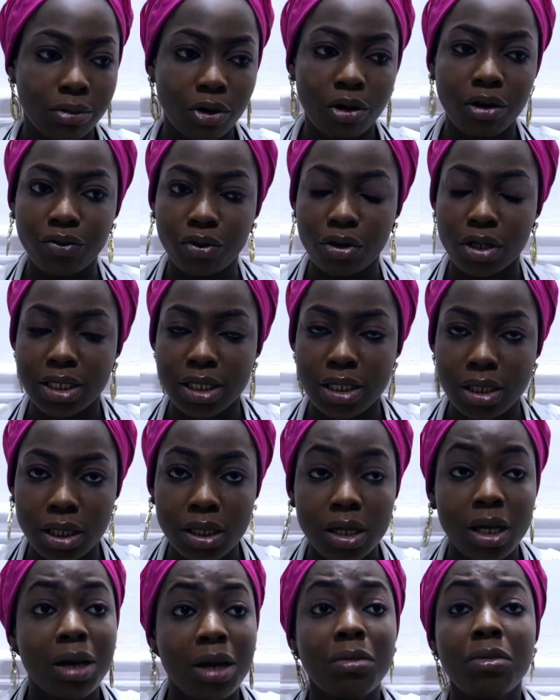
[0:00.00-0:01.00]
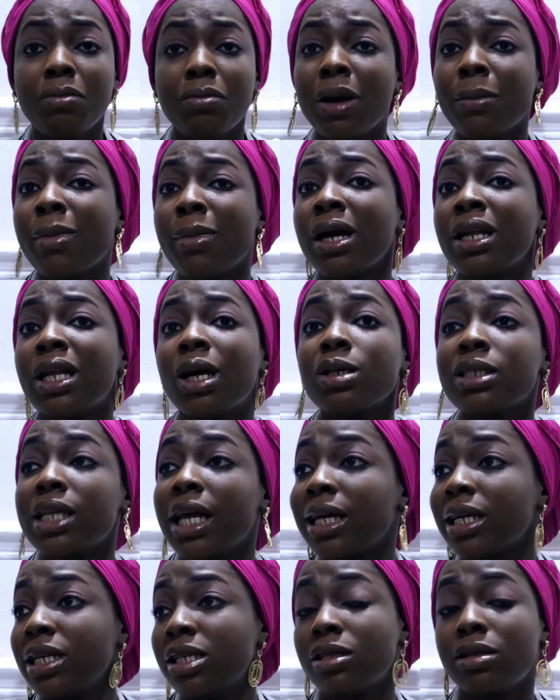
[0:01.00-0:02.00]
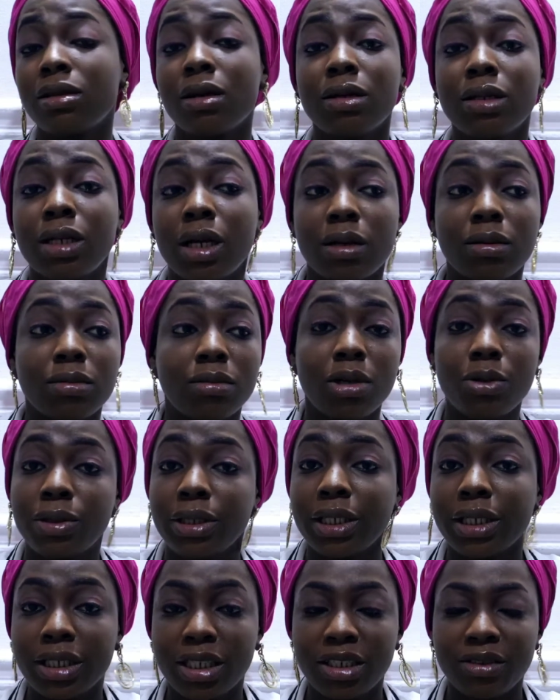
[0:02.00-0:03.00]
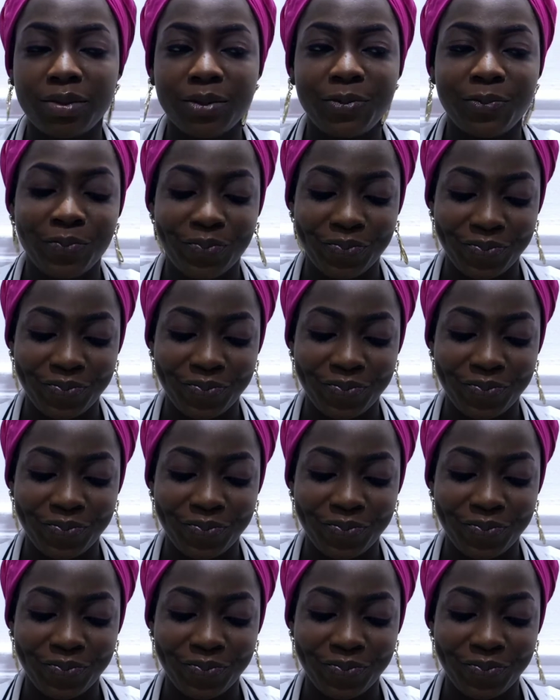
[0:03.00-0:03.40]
Obviously, in my mind I was like, it's law now. What will they give me?